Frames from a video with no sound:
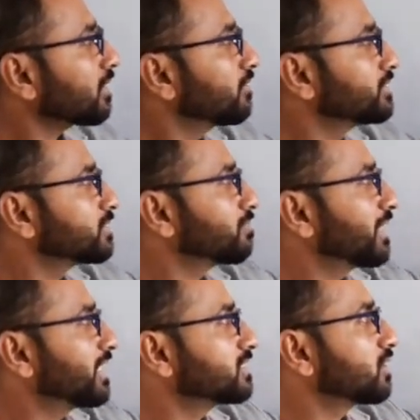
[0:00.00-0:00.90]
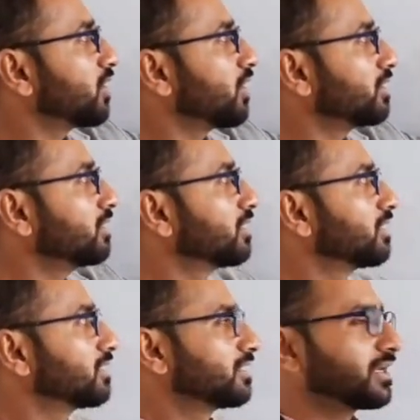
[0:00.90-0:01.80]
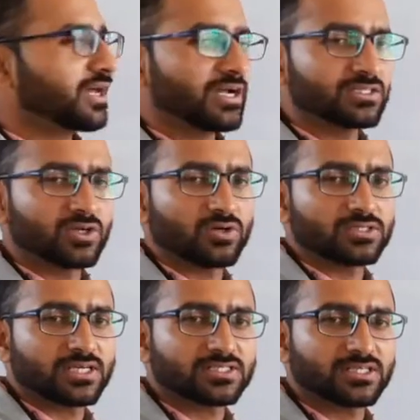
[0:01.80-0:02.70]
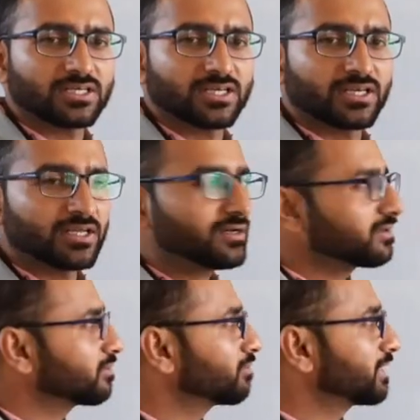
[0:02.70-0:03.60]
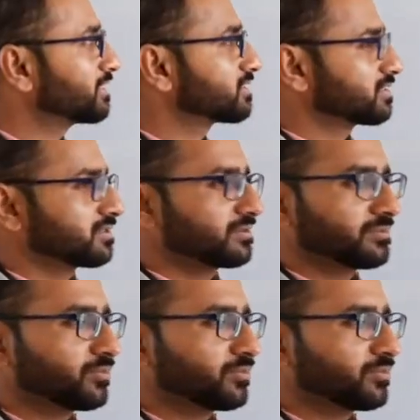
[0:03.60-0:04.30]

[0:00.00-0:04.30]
which is placed on the large cross section area placed.